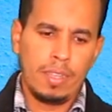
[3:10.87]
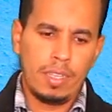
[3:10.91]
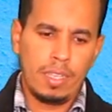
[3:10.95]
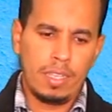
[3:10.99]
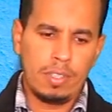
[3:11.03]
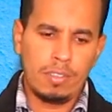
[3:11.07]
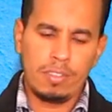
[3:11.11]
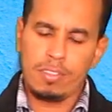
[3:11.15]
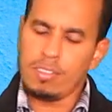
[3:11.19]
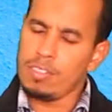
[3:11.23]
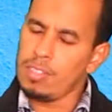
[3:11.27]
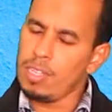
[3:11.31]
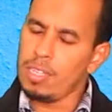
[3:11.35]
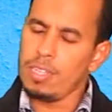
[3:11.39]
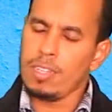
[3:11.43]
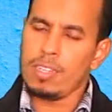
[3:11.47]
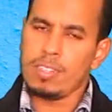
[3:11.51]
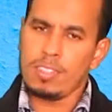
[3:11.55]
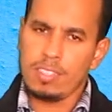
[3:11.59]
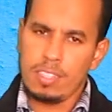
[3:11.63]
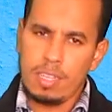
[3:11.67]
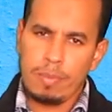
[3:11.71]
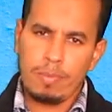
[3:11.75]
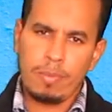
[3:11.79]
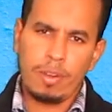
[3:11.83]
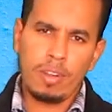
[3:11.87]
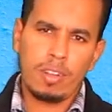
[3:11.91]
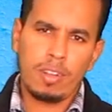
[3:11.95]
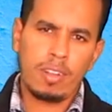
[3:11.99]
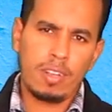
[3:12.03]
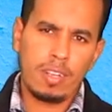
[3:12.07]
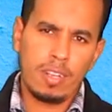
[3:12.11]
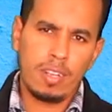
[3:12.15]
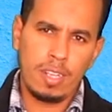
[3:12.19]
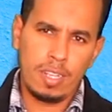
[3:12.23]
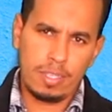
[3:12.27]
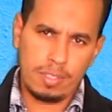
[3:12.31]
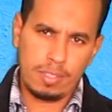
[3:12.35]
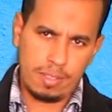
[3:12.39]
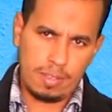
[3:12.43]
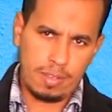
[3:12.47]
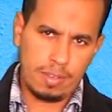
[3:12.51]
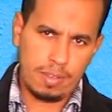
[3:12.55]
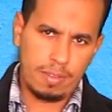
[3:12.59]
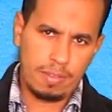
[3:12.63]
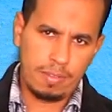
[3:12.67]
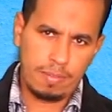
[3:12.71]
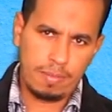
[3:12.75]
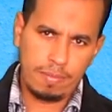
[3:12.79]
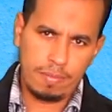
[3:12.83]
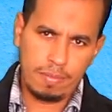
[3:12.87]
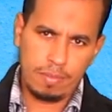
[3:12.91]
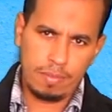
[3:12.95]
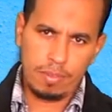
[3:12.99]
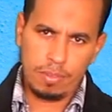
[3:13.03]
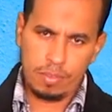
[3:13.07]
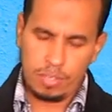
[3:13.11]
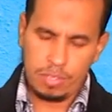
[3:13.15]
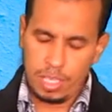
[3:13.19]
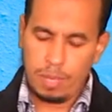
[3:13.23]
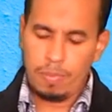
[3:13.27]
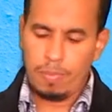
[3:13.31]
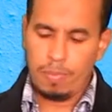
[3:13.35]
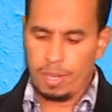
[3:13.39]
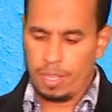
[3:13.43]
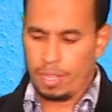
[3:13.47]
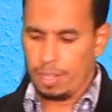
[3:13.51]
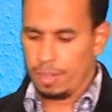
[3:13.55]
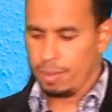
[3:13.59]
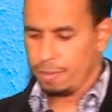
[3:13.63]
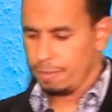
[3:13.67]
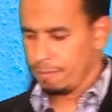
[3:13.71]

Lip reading: in a separate lesson, deeply.